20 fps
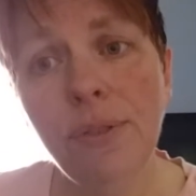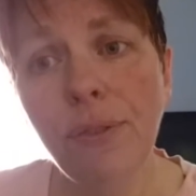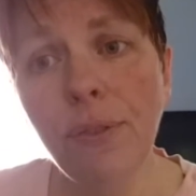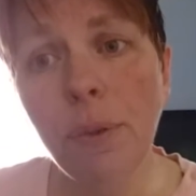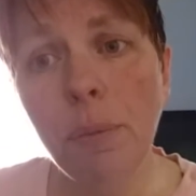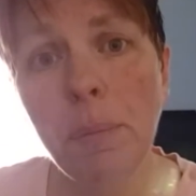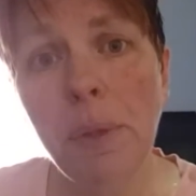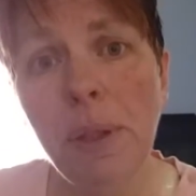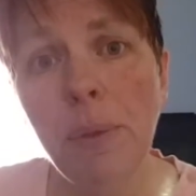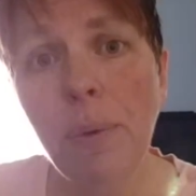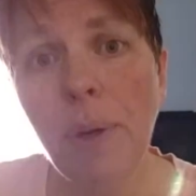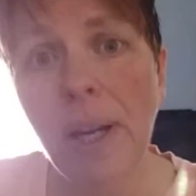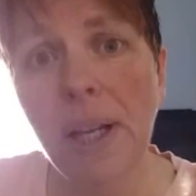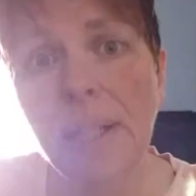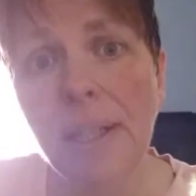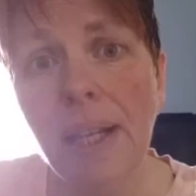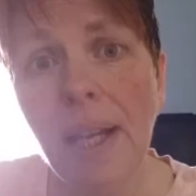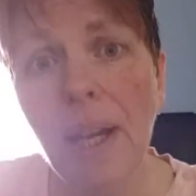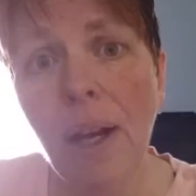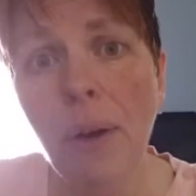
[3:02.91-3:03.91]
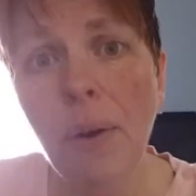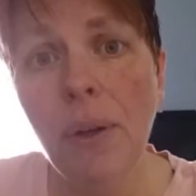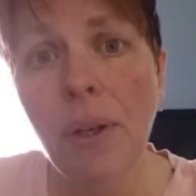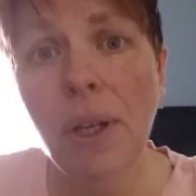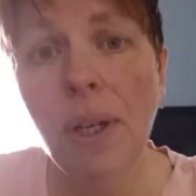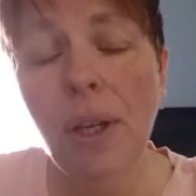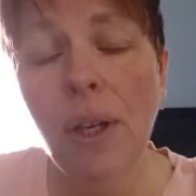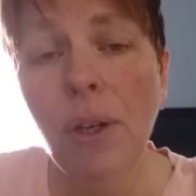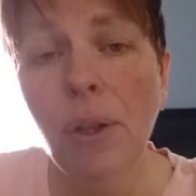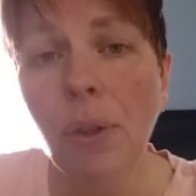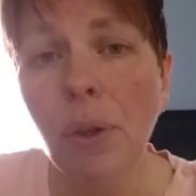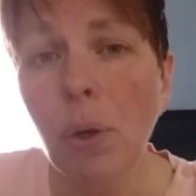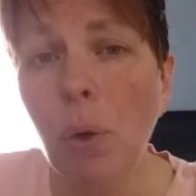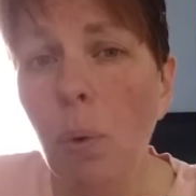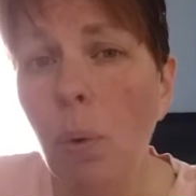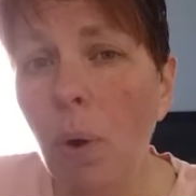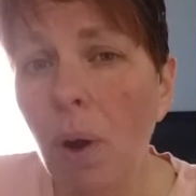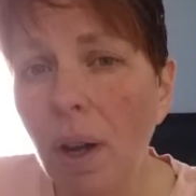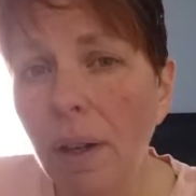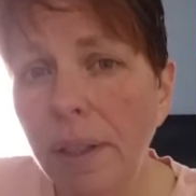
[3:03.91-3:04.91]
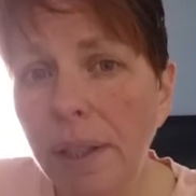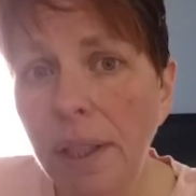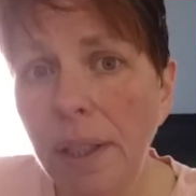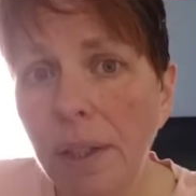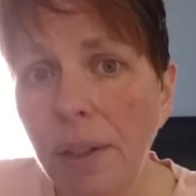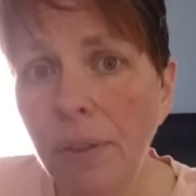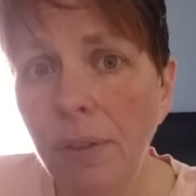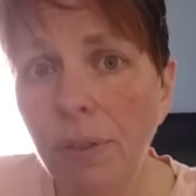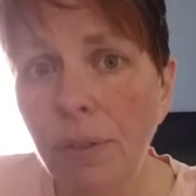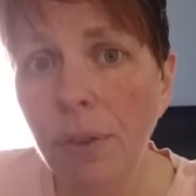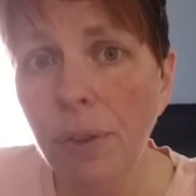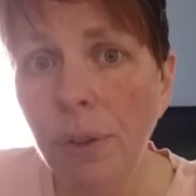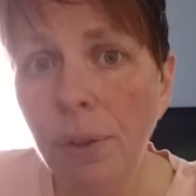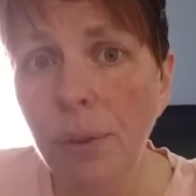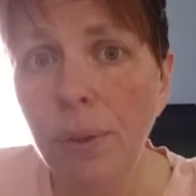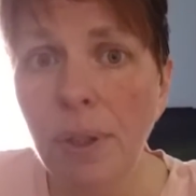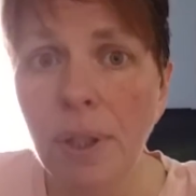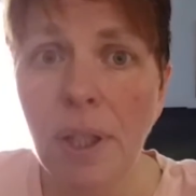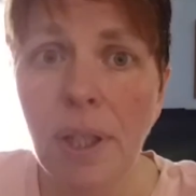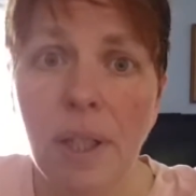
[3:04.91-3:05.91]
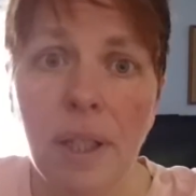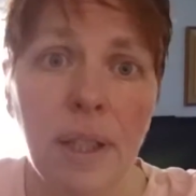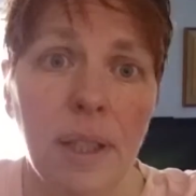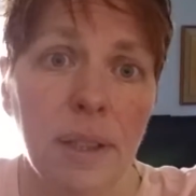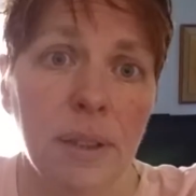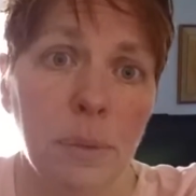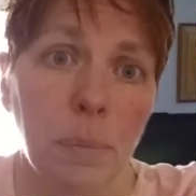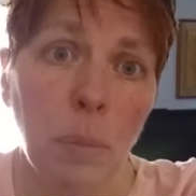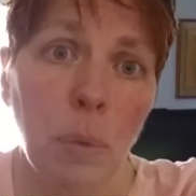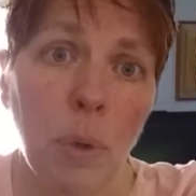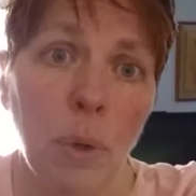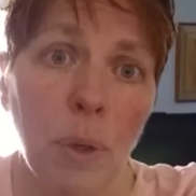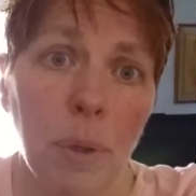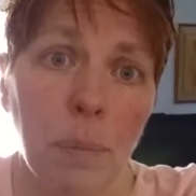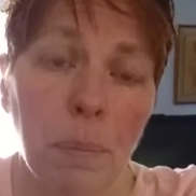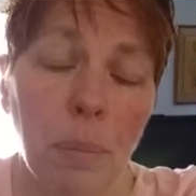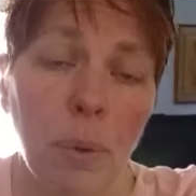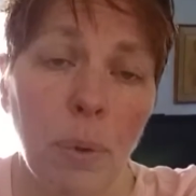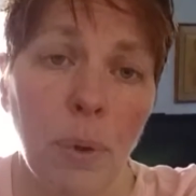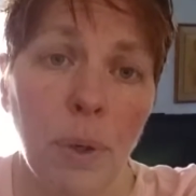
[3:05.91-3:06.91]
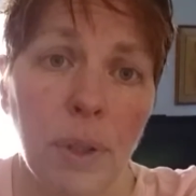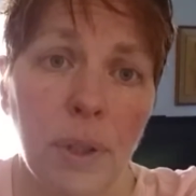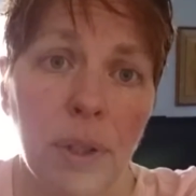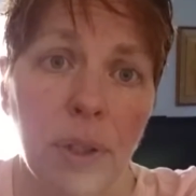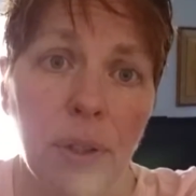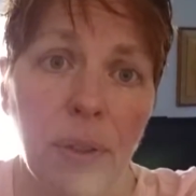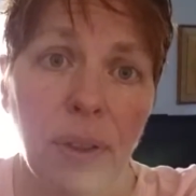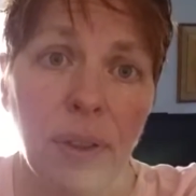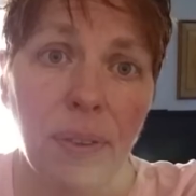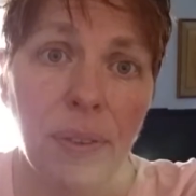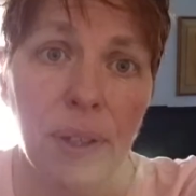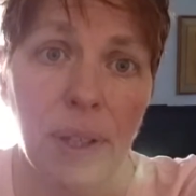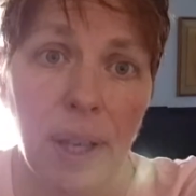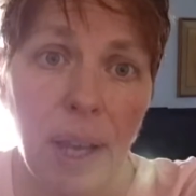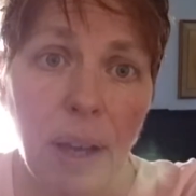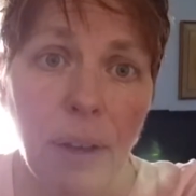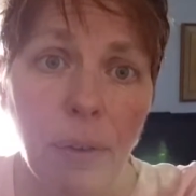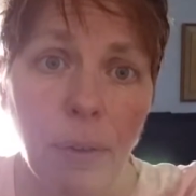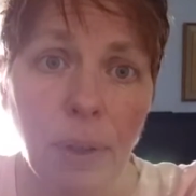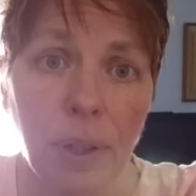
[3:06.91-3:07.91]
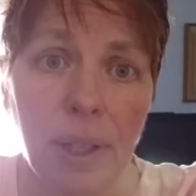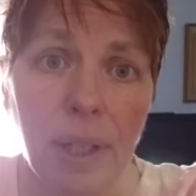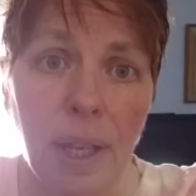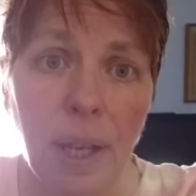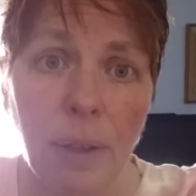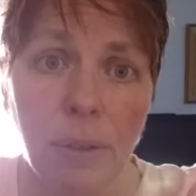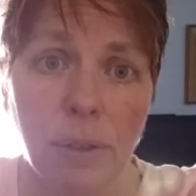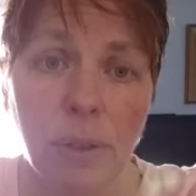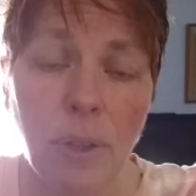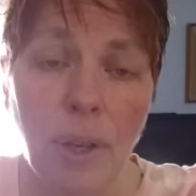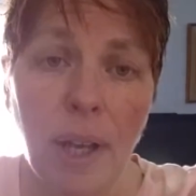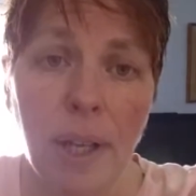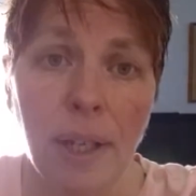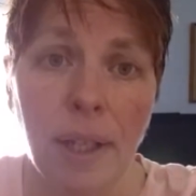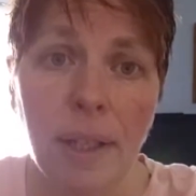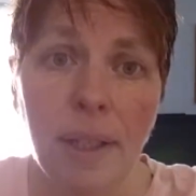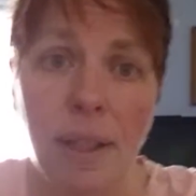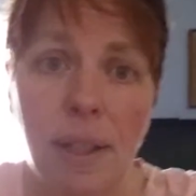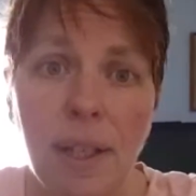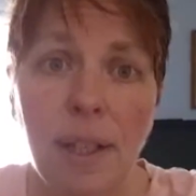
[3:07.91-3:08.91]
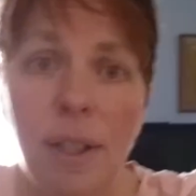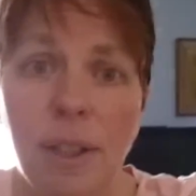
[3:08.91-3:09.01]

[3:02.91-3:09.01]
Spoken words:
For me right now, the quality of the food is more important than the calorie count on it.